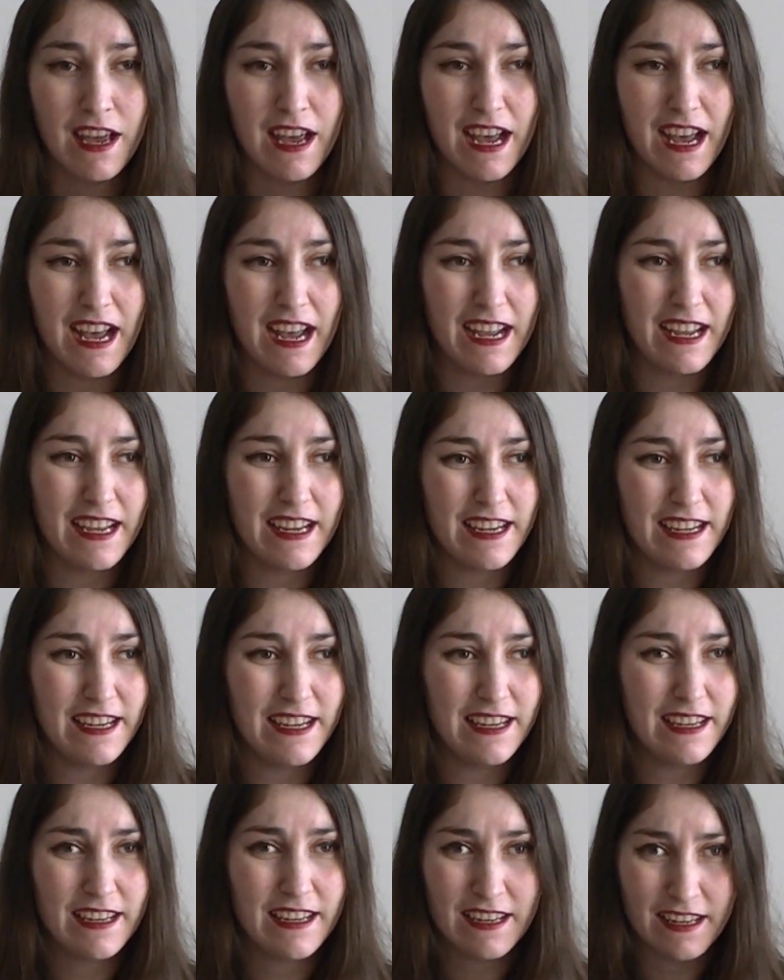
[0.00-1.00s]

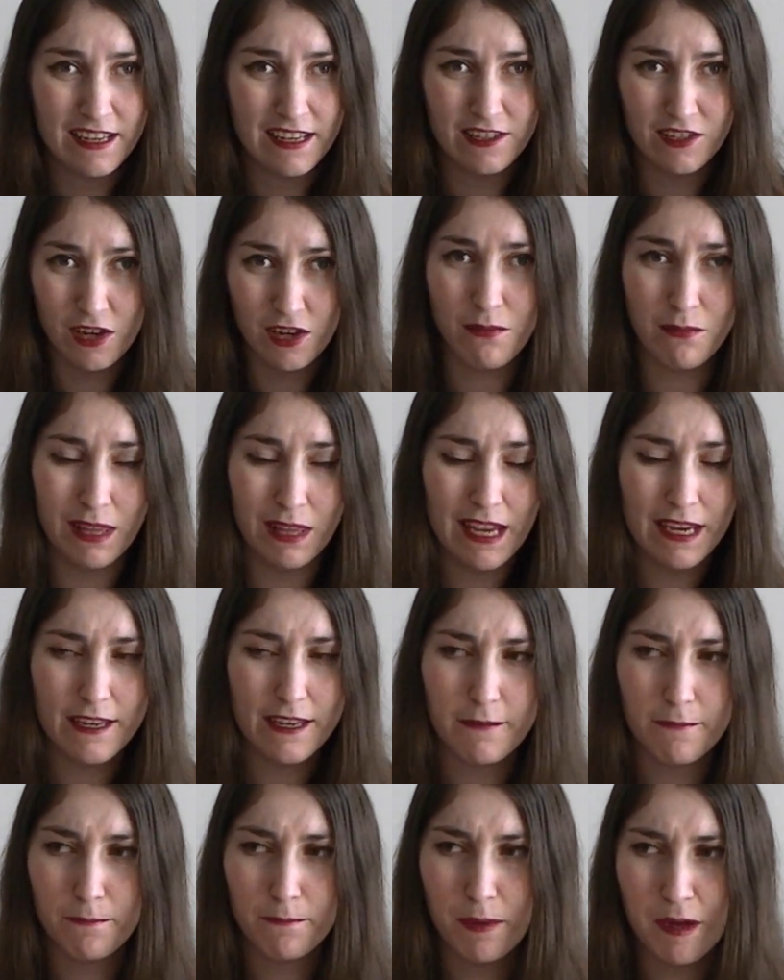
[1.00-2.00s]
I don't
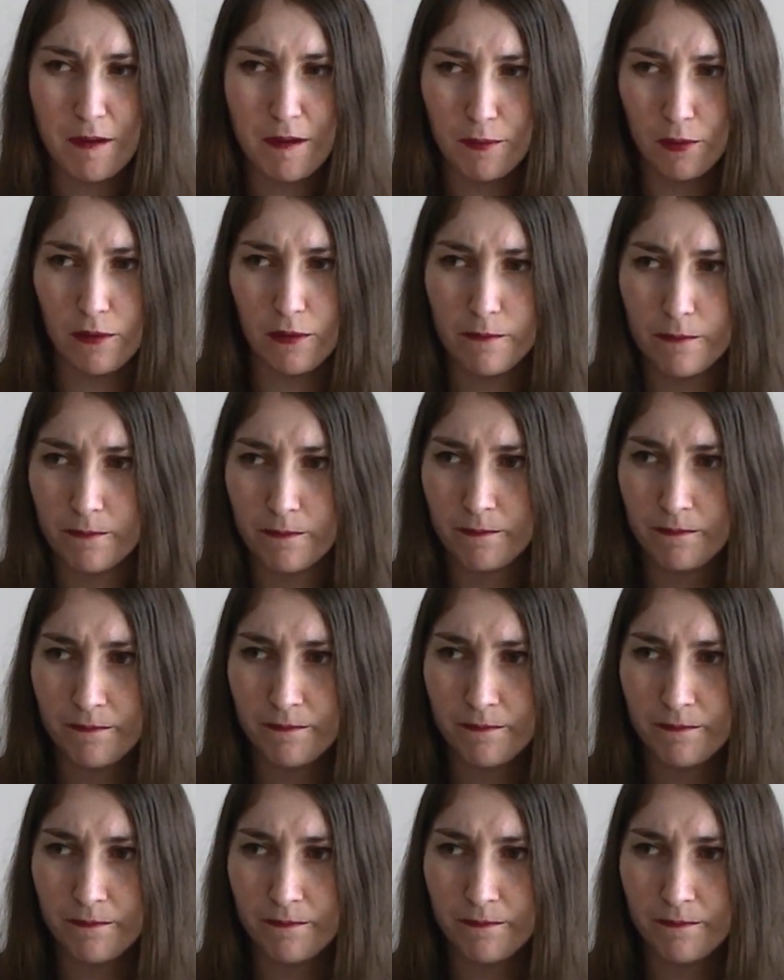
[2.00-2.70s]
like people,